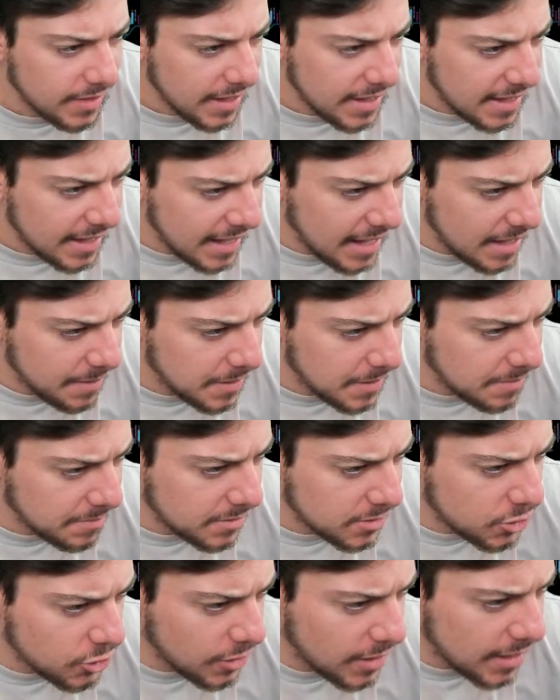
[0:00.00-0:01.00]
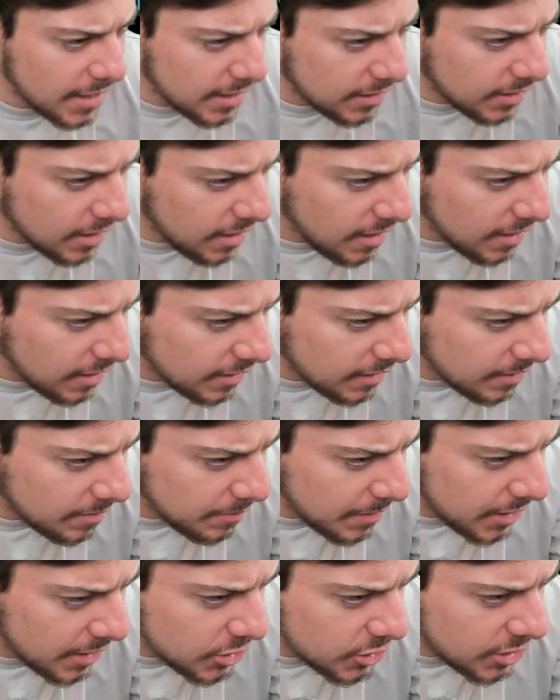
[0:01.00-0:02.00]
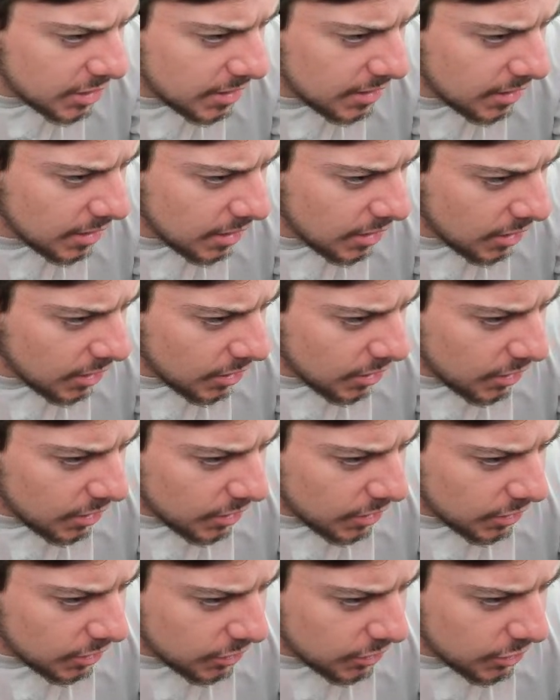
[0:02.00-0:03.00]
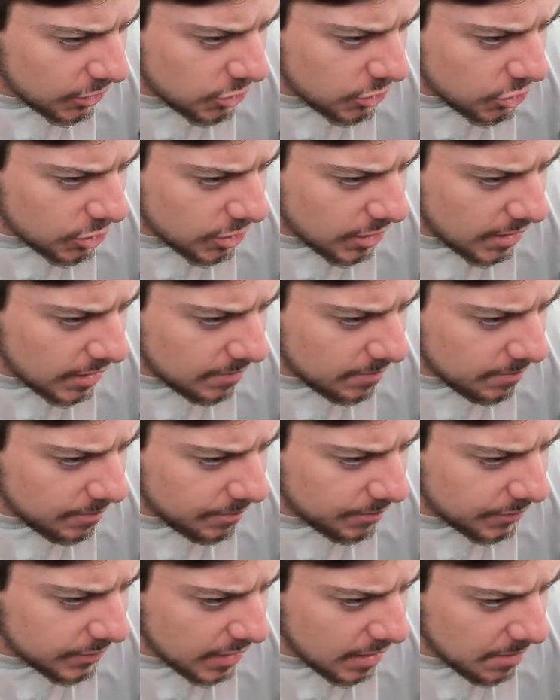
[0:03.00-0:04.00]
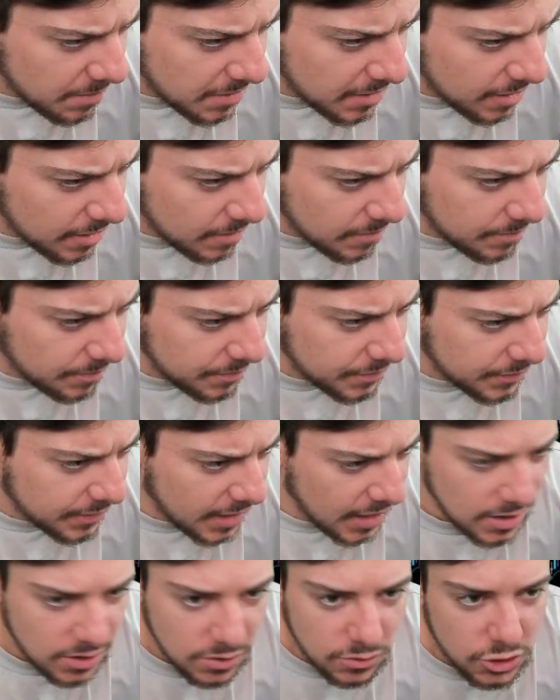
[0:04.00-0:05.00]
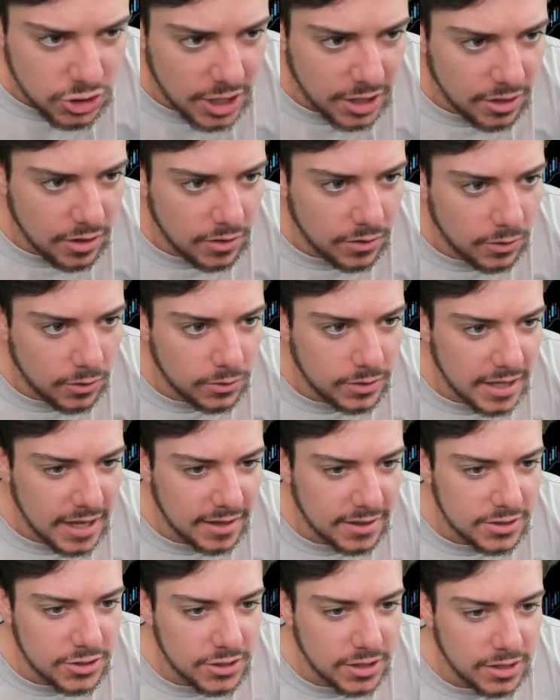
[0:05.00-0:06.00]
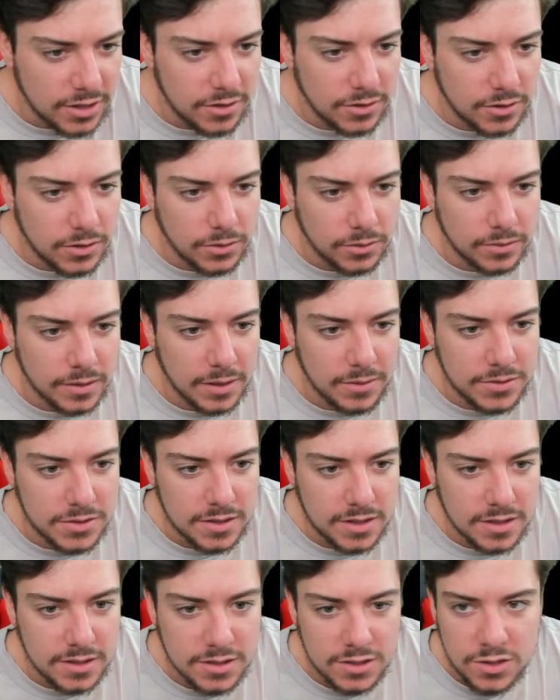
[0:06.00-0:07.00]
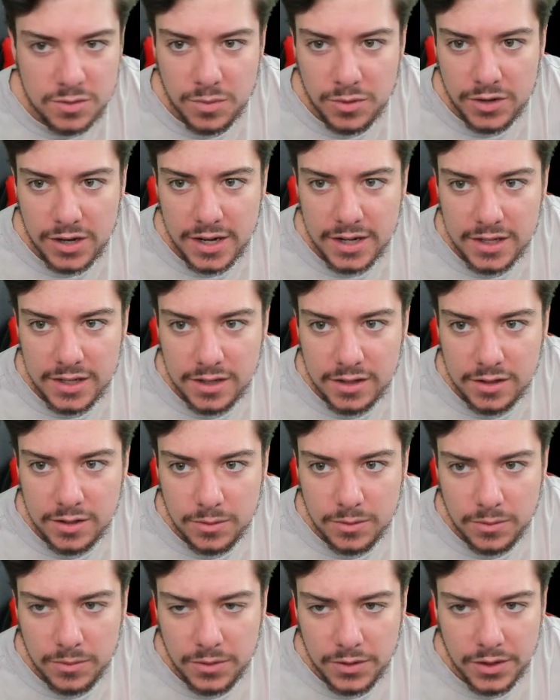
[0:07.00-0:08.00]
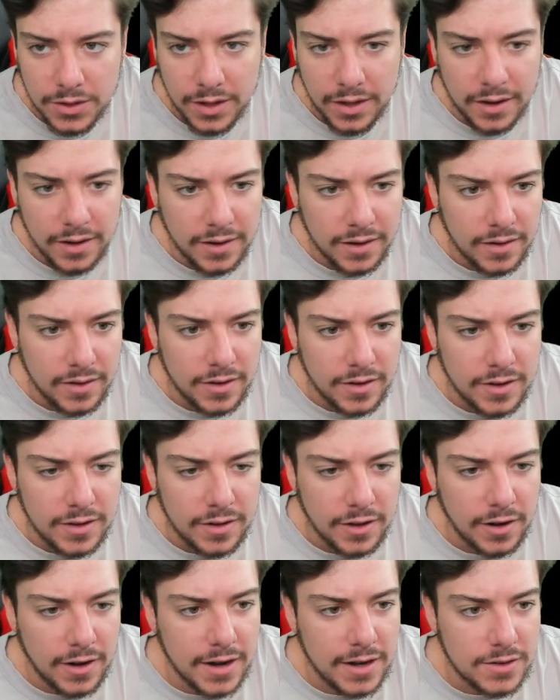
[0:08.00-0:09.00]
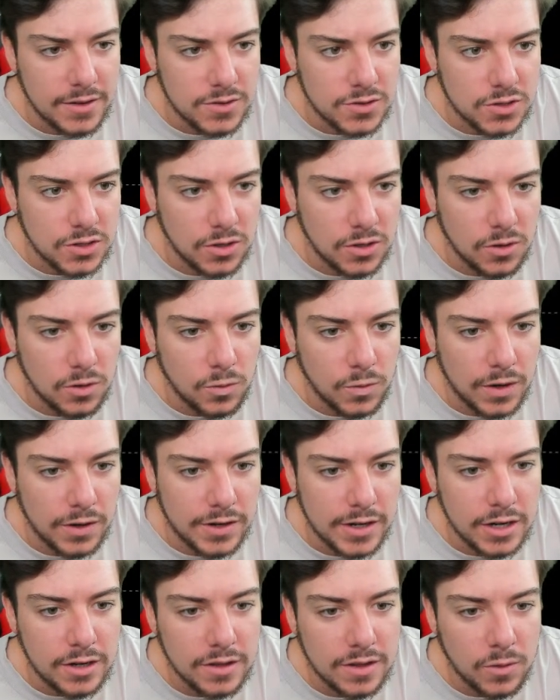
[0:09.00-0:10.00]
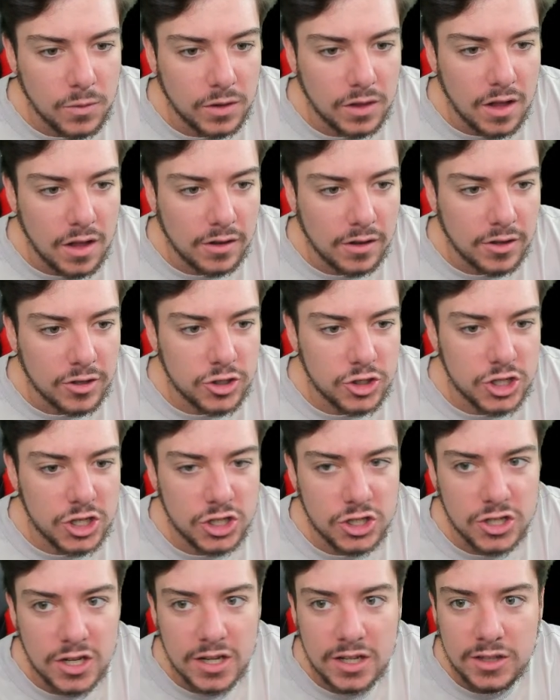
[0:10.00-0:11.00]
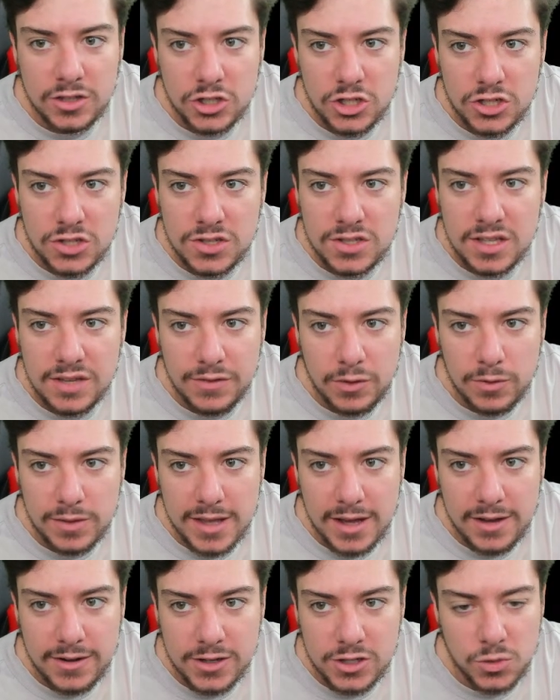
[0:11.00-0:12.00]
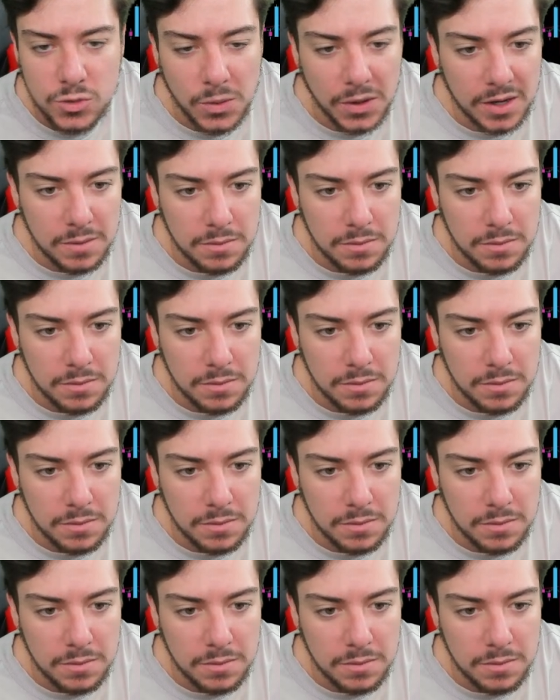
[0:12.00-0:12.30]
I peeped the trading log, my G. Good shit. Keep it up. Can you check on gold? Yeah, let's check on gold. That's a smart idea to do. All right, so we already know that we're long on GJ. GJ's leaving without us. We're gonna be